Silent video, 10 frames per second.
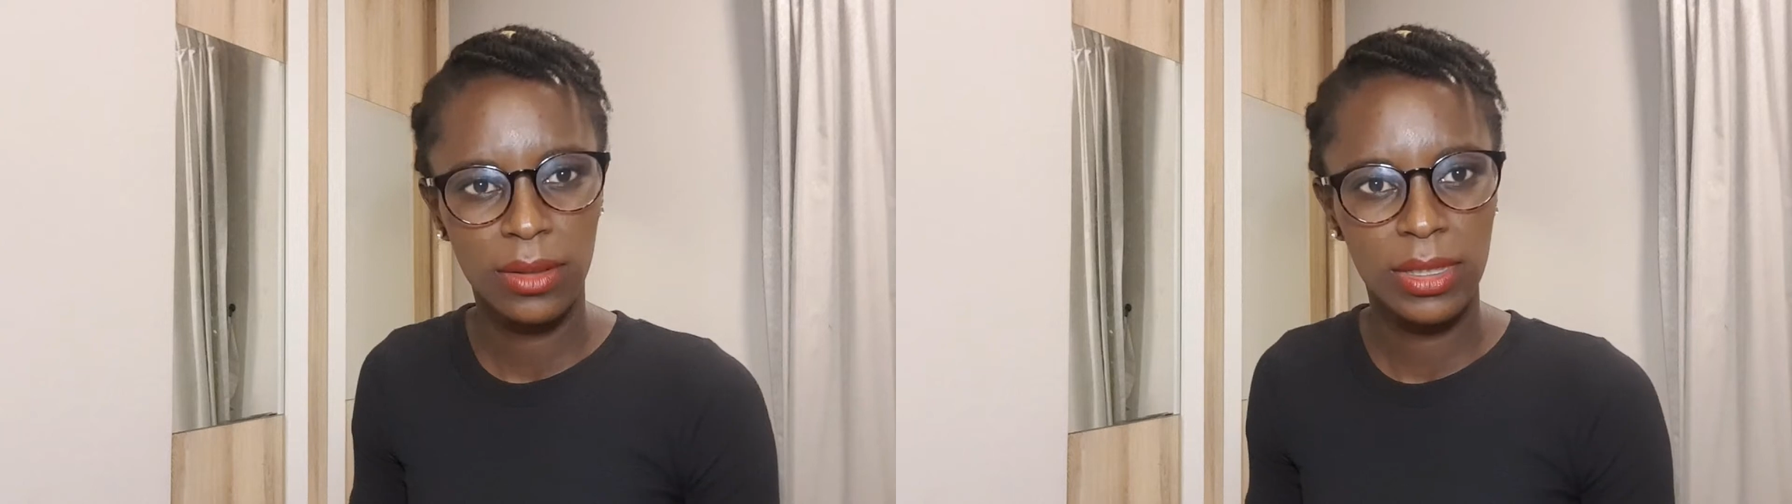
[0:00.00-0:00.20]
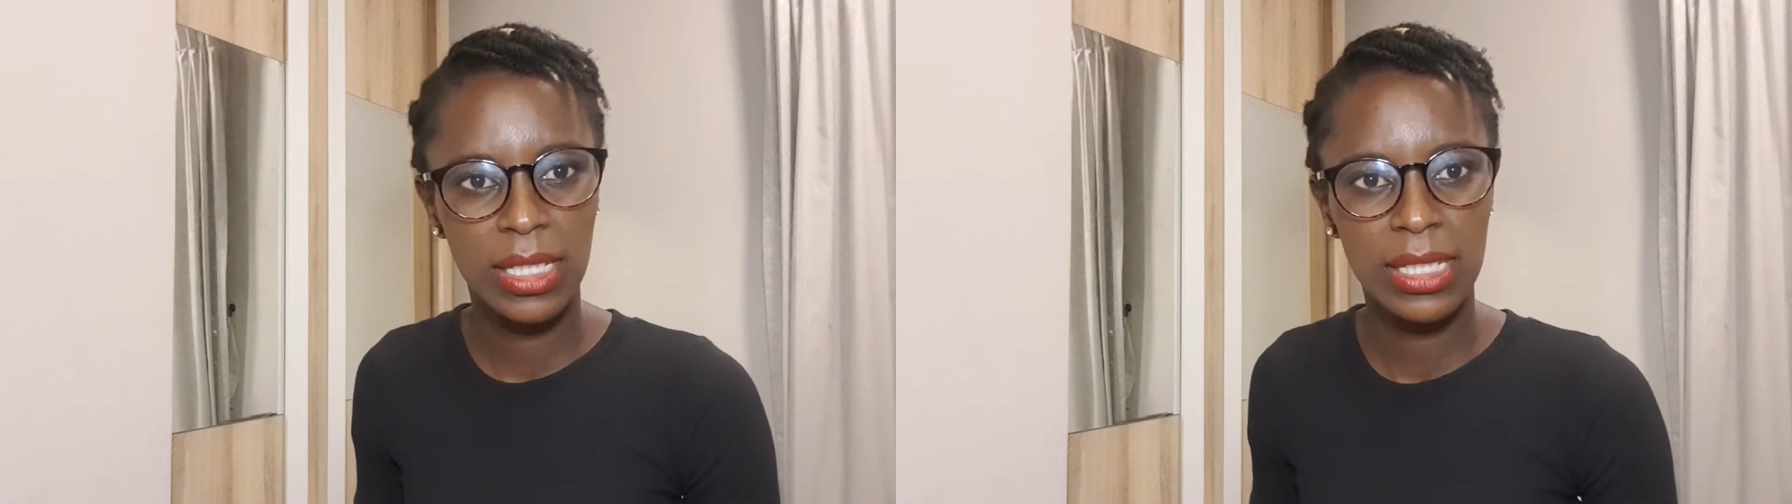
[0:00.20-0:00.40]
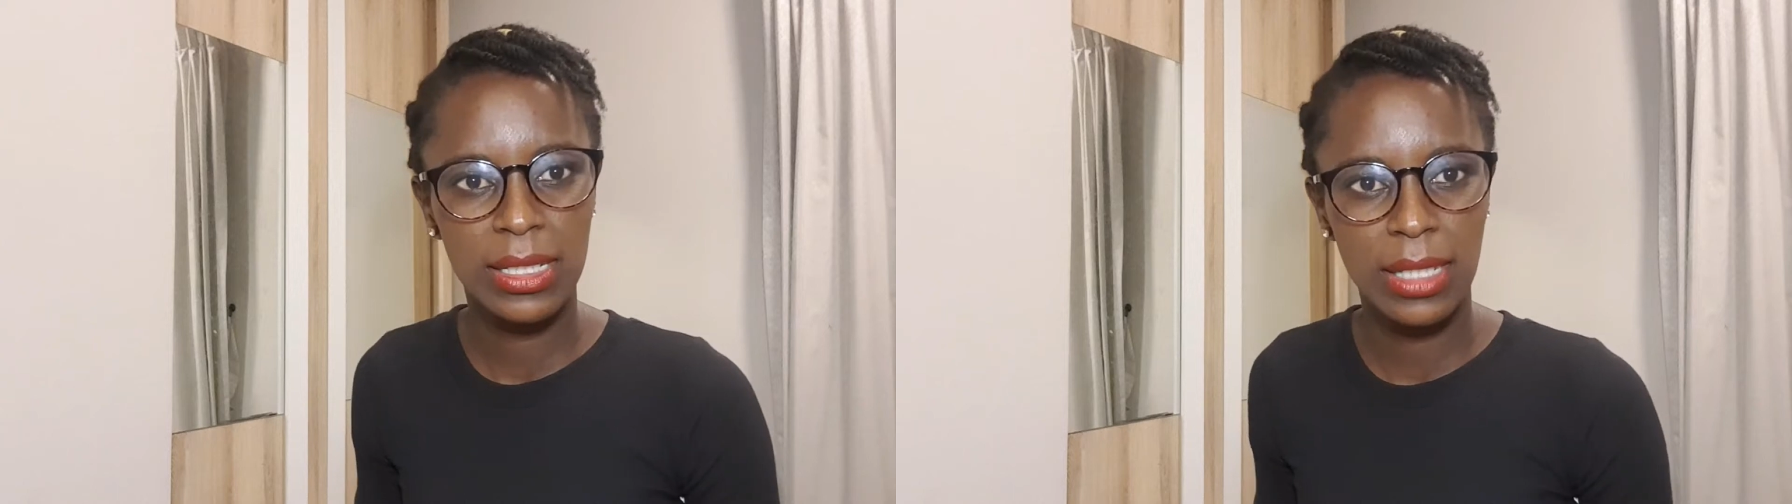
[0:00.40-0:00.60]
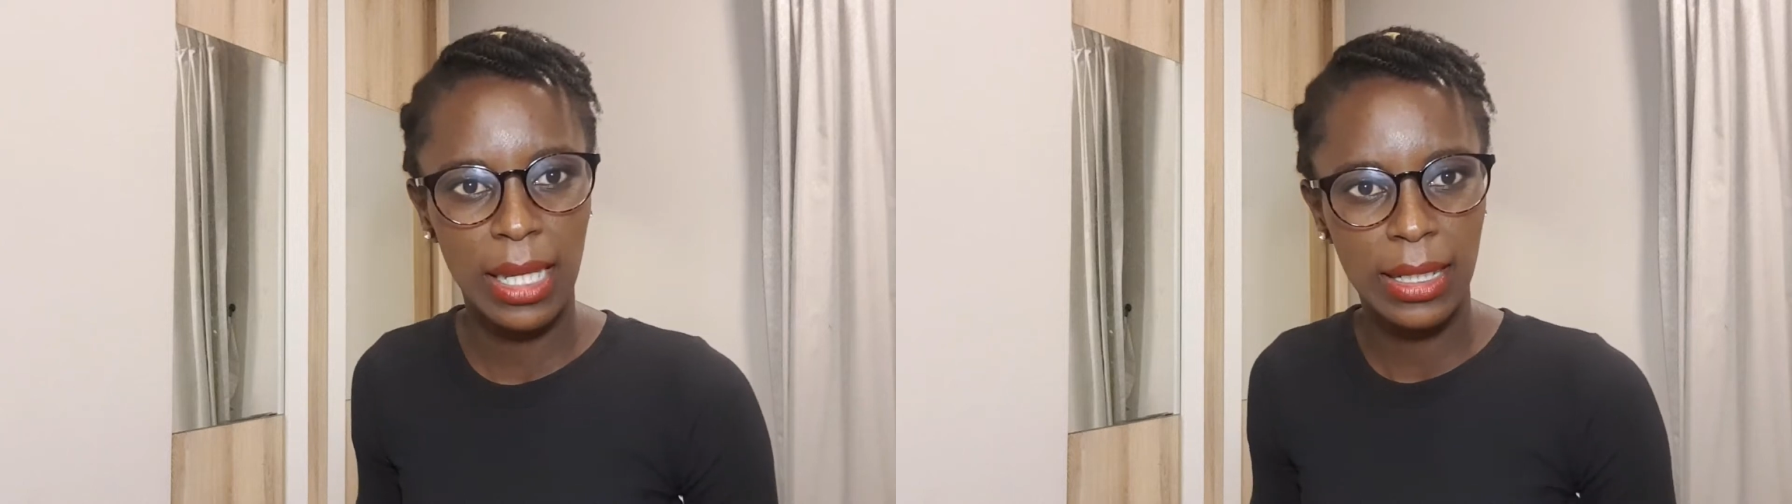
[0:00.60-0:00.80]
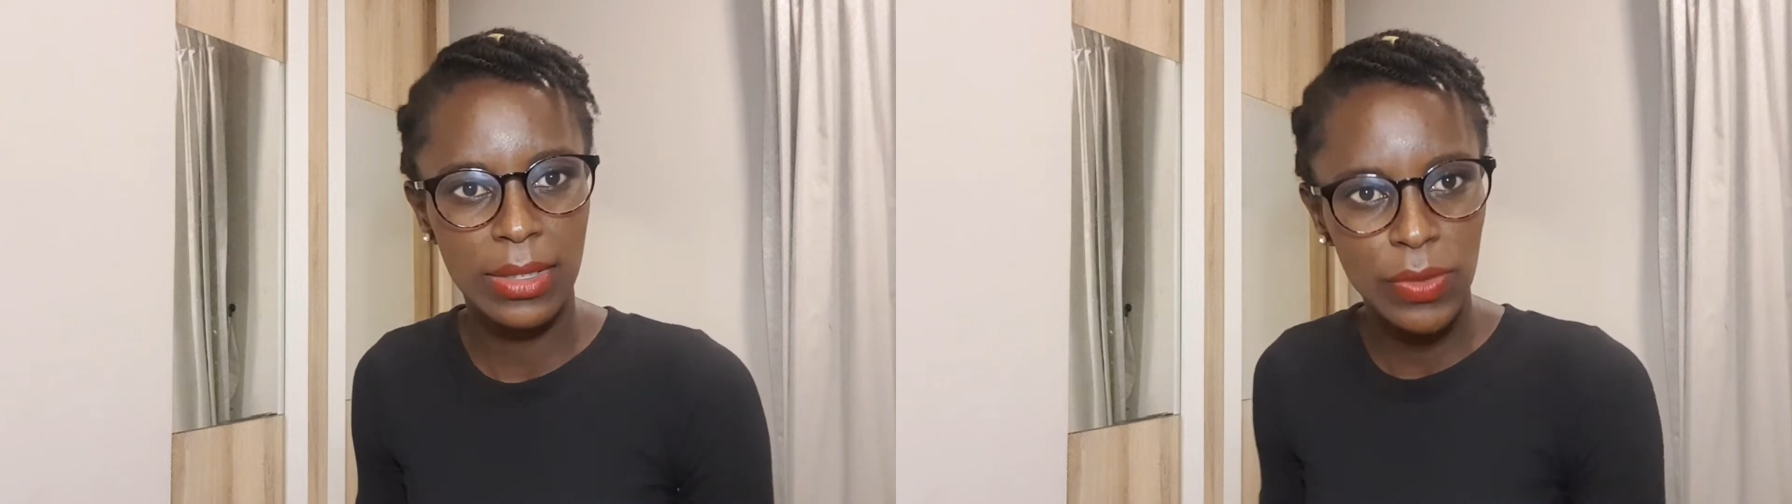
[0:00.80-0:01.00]
this is
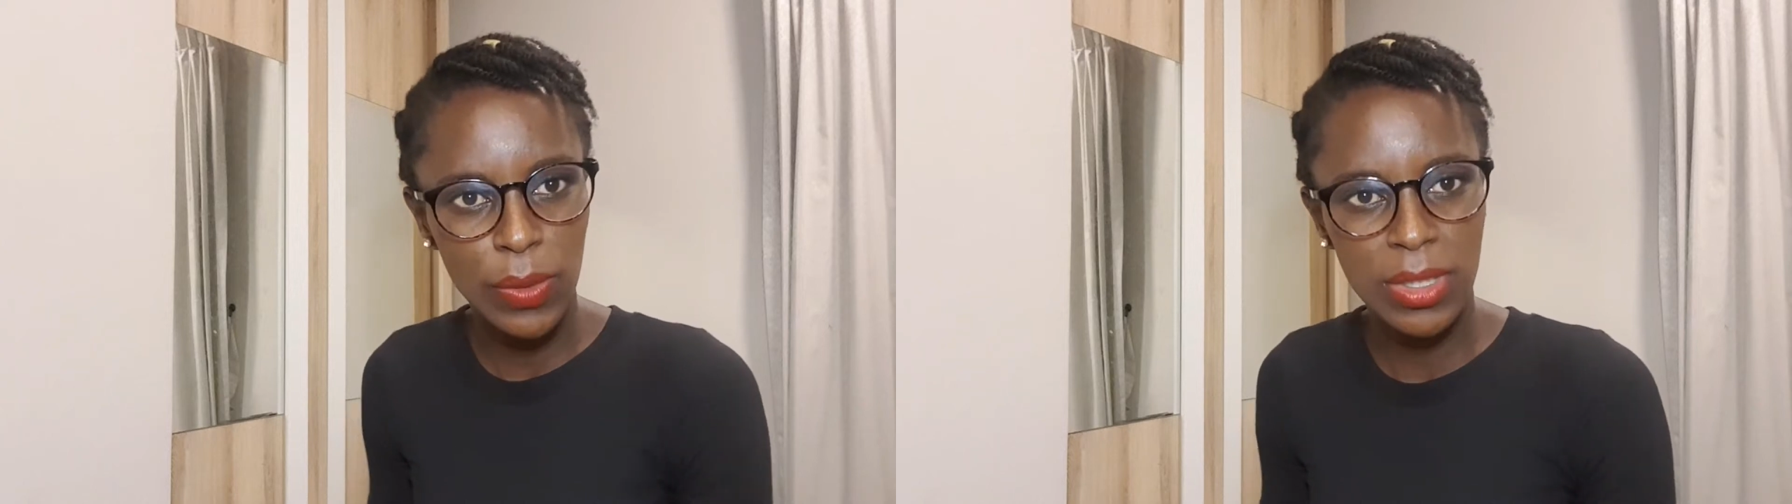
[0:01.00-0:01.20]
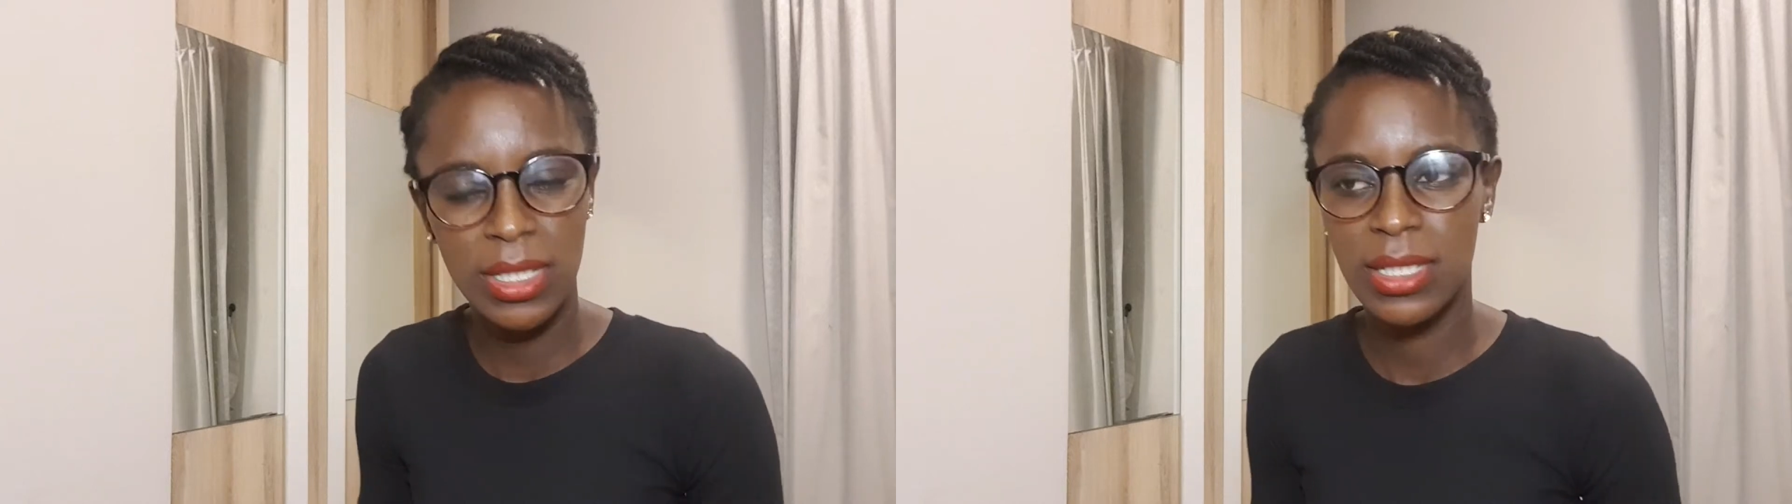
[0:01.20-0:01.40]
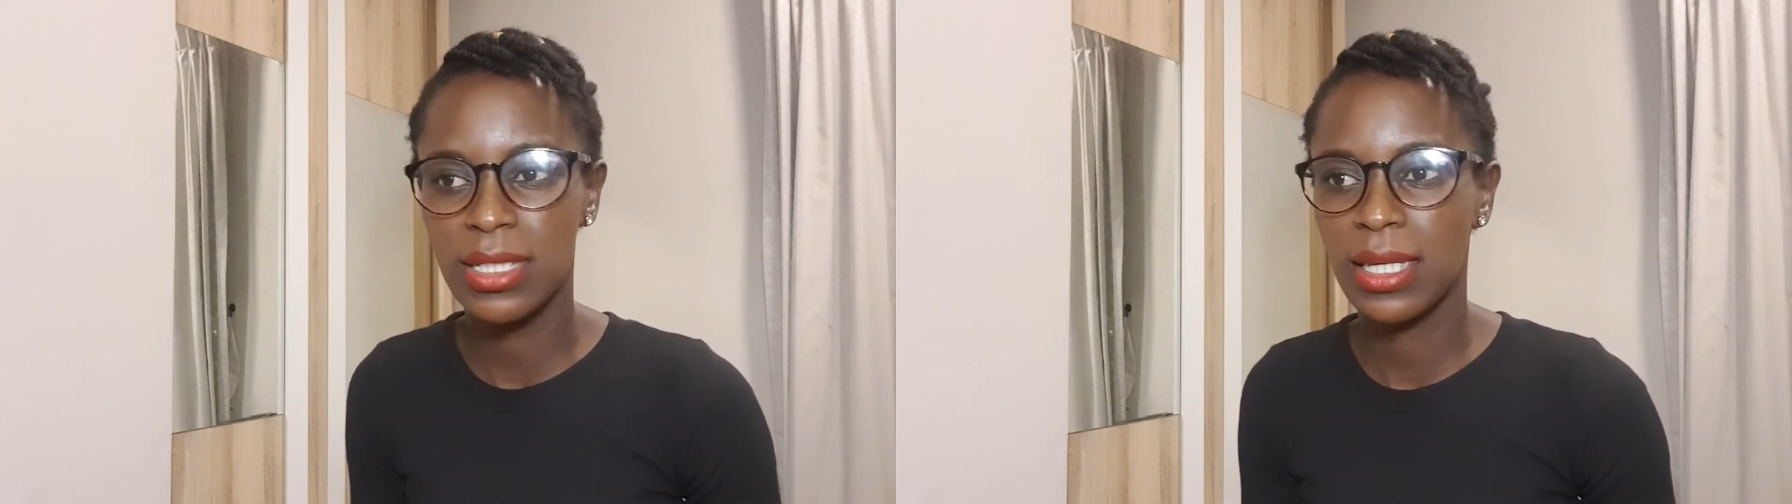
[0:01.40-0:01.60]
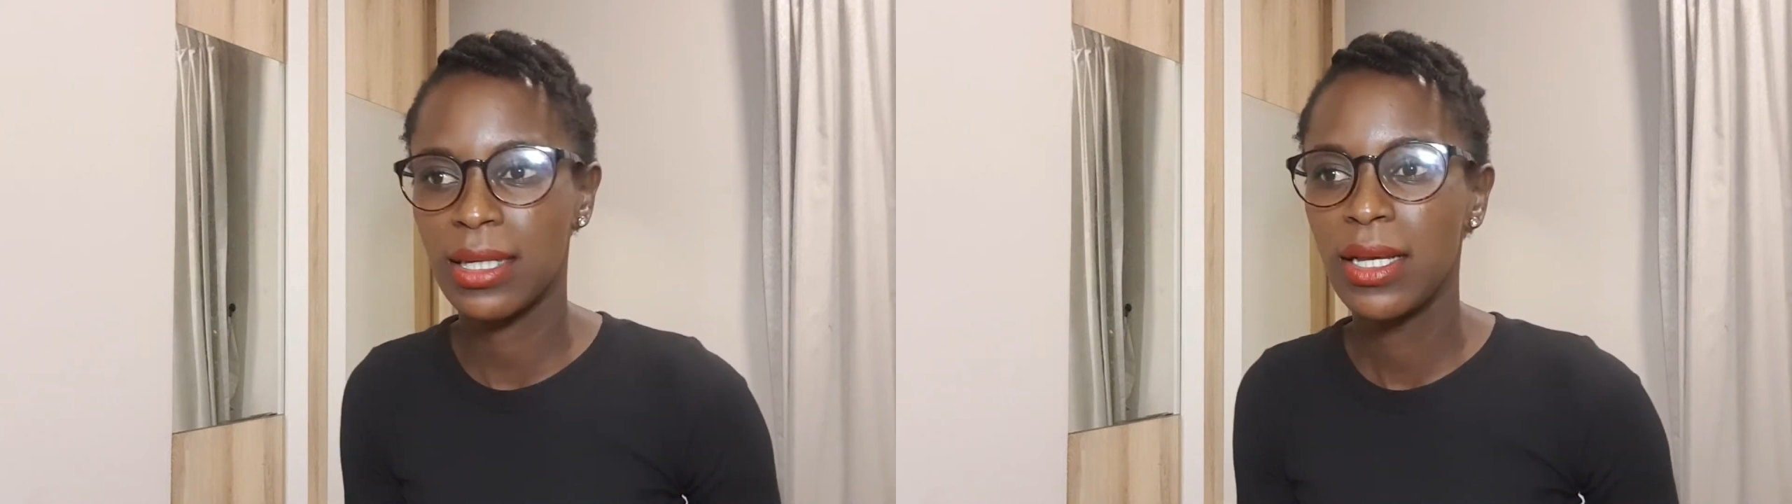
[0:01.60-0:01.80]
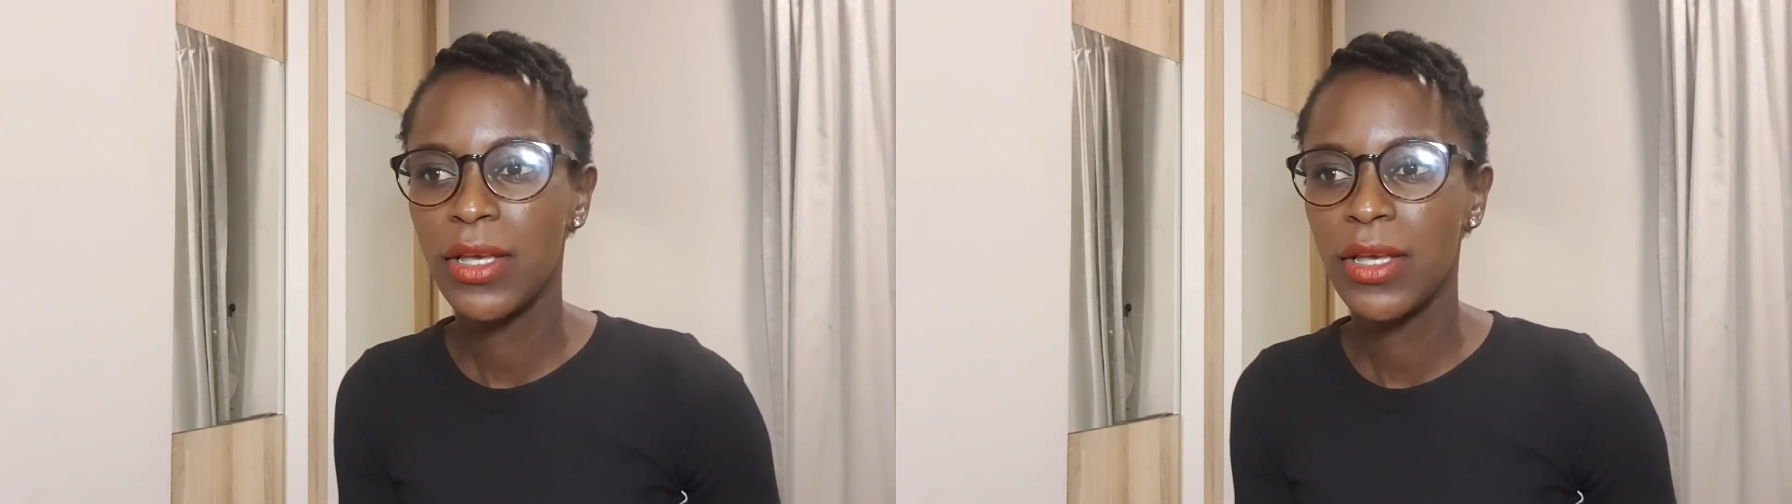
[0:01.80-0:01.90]
like a soul sister.